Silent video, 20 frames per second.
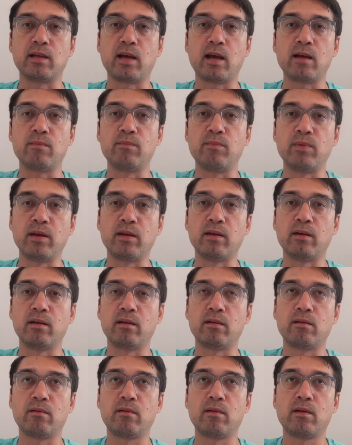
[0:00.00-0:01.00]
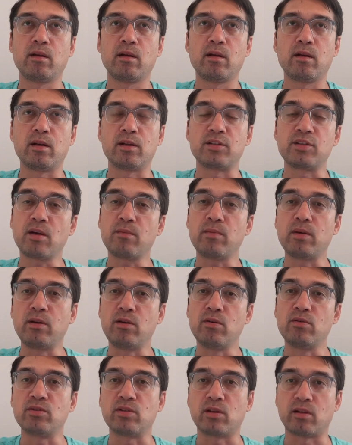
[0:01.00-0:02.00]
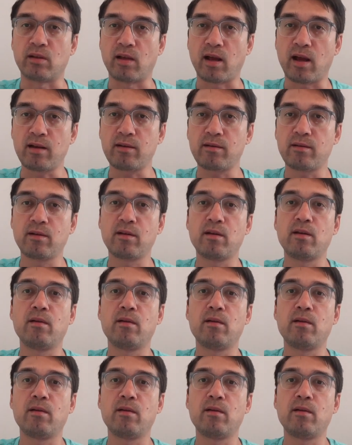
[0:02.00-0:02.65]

not being it's not being used a lot,